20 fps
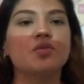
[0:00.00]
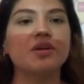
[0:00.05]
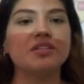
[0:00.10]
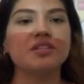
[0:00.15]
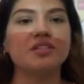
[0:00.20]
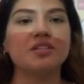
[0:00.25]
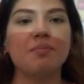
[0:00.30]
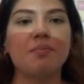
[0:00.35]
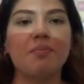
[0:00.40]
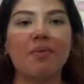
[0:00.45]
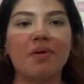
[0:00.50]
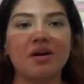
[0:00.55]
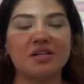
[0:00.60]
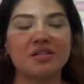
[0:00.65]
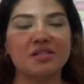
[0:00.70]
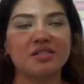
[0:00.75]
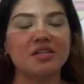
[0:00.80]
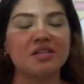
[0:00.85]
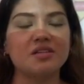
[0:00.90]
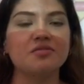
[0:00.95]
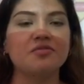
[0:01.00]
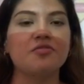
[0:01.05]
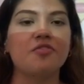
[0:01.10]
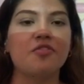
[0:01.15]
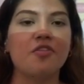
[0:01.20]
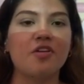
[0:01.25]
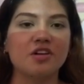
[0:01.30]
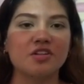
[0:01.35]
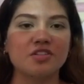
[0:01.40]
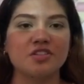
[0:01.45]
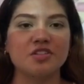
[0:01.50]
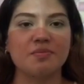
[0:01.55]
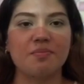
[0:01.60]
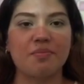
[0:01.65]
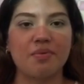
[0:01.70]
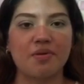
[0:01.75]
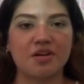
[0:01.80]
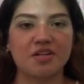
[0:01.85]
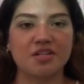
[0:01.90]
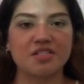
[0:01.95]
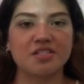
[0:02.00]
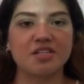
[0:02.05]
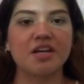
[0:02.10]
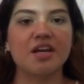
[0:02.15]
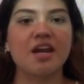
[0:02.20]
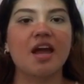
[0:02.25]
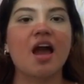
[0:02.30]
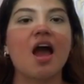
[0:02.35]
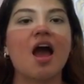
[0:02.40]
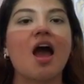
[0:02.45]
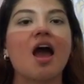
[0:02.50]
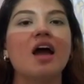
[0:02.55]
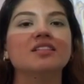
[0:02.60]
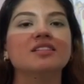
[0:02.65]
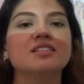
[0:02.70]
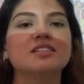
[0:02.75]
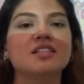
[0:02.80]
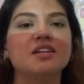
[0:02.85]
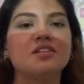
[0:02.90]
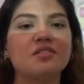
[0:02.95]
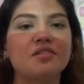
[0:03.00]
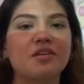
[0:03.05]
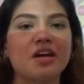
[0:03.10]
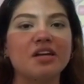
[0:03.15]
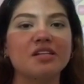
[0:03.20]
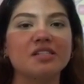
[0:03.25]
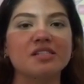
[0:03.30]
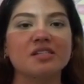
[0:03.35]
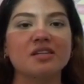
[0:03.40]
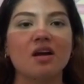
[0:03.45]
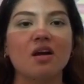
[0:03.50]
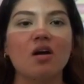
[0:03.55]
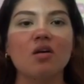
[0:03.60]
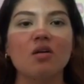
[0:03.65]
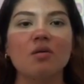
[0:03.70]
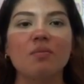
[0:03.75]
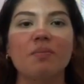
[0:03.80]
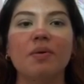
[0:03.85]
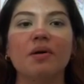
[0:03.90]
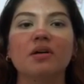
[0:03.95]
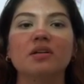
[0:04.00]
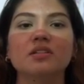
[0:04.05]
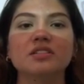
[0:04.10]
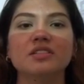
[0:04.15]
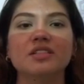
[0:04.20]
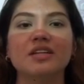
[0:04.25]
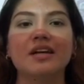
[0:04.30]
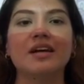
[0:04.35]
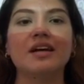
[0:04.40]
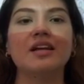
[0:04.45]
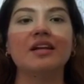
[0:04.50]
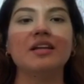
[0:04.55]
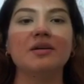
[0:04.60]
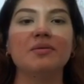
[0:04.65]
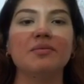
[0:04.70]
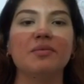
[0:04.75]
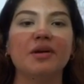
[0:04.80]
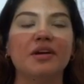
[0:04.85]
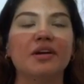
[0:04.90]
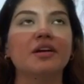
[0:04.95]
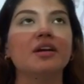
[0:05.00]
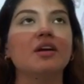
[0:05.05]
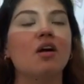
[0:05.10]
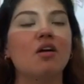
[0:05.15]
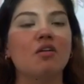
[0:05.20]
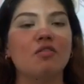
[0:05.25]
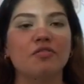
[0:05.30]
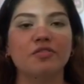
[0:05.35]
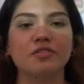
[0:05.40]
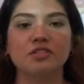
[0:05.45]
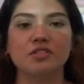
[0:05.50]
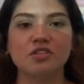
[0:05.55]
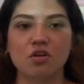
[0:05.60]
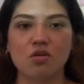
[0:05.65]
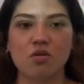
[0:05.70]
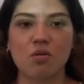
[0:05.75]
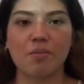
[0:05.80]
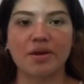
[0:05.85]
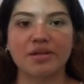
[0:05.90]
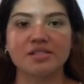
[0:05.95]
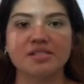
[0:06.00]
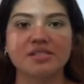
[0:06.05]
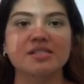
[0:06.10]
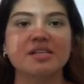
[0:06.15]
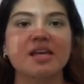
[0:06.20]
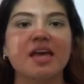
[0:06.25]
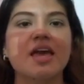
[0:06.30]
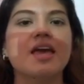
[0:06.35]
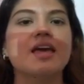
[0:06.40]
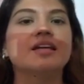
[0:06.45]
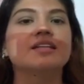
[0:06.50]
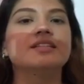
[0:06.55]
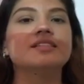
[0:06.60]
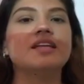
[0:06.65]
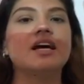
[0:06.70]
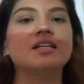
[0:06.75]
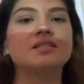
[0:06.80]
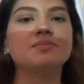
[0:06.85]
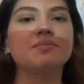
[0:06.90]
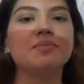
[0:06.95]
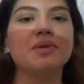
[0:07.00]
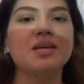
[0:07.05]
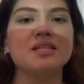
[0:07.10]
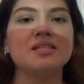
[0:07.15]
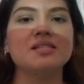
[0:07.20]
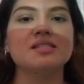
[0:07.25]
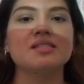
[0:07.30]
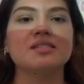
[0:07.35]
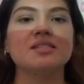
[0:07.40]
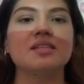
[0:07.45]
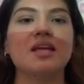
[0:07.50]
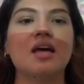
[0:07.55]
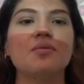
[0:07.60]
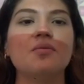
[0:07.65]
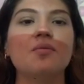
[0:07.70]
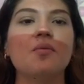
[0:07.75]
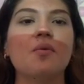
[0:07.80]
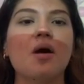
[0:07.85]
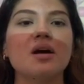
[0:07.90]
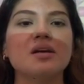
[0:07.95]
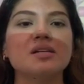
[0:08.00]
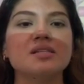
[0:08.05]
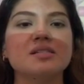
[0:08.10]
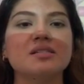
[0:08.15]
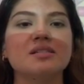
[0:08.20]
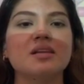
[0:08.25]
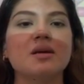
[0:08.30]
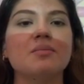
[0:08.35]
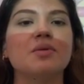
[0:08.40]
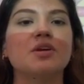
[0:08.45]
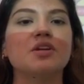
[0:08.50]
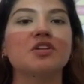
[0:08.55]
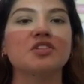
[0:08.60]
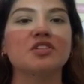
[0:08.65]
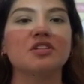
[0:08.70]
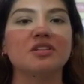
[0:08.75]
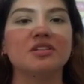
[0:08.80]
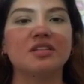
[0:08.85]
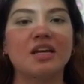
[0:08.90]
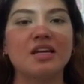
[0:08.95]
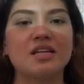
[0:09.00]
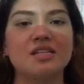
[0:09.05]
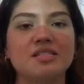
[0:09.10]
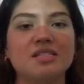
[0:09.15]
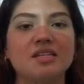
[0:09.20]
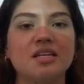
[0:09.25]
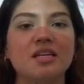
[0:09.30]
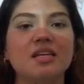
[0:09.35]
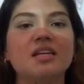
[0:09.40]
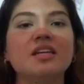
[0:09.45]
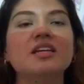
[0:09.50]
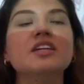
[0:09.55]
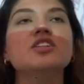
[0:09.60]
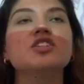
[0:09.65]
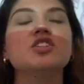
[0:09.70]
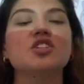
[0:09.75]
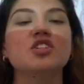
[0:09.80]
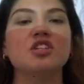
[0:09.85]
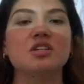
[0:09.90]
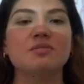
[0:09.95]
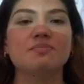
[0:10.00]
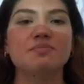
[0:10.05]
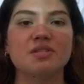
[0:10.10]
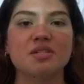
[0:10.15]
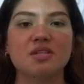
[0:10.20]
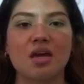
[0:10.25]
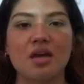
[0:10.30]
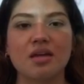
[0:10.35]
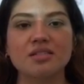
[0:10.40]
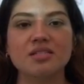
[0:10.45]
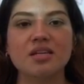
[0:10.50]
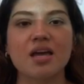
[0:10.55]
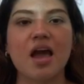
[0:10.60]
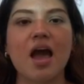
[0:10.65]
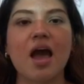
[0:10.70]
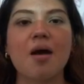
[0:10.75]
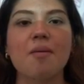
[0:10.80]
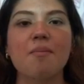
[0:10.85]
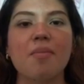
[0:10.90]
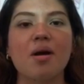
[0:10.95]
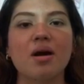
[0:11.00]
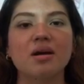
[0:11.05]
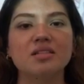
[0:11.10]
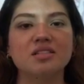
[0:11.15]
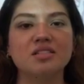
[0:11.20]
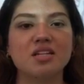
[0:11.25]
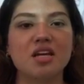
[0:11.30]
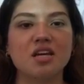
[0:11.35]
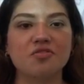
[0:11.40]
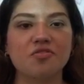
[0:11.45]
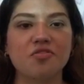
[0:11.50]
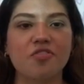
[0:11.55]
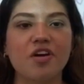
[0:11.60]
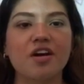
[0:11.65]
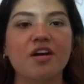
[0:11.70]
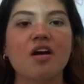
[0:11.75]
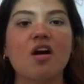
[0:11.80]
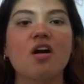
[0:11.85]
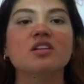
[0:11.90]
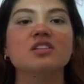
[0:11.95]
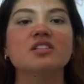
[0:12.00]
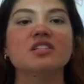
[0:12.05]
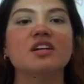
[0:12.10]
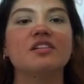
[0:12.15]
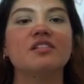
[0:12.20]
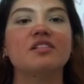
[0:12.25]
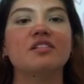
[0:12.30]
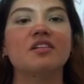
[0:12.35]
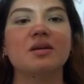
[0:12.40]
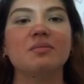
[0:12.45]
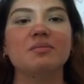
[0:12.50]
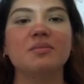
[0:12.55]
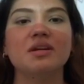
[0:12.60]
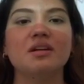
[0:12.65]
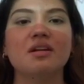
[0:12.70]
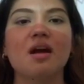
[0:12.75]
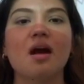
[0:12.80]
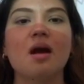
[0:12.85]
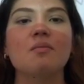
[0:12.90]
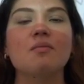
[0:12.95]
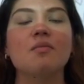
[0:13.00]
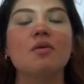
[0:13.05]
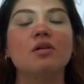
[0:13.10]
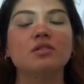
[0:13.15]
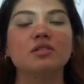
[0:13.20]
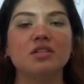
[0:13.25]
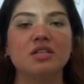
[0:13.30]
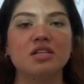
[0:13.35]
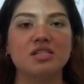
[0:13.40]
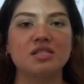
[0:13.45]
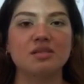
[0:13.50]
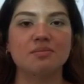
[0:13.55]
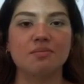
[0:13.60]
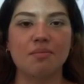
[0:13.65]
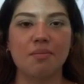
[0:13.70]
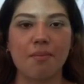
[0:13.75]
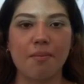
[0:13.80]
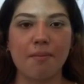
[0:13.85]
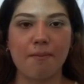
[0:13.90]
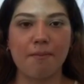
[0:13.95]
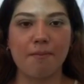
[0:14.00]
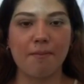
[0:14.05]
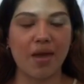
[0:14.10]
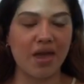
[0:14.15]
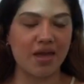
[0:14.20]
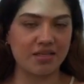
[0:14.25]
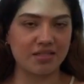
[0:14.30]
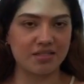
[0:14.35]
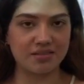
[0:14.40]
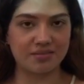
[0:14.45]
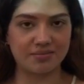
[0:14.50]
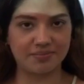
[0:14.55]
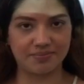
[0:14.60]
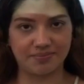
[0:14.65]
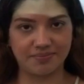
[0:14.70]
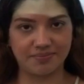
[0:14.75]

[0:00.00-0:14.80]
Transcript: 20%, 40%, and the rest upon the delivery of documents. That means that once the merchandising is shipped and bank transfer or the remaining amount is made.